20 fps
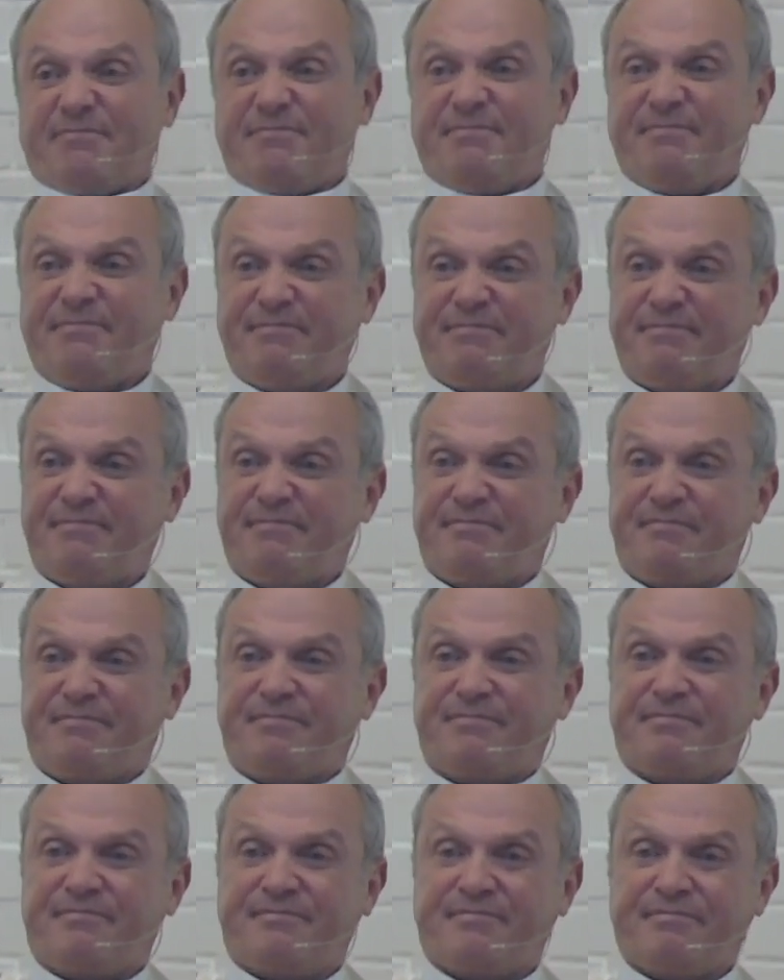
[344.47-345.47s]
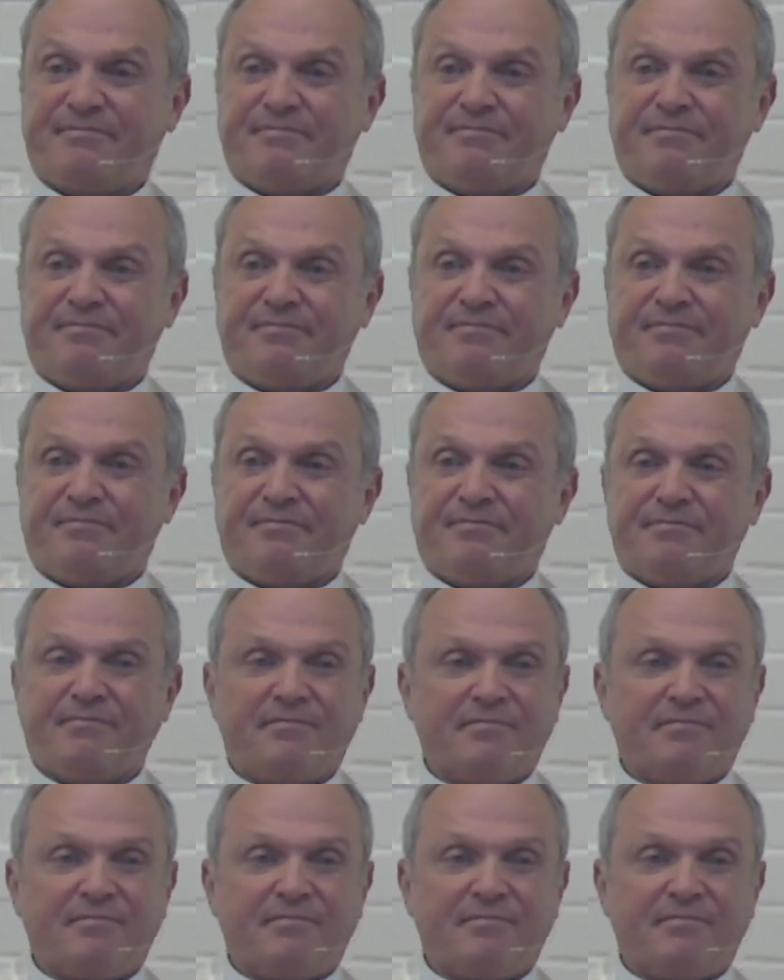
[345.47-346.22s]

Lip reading: Nothing is said.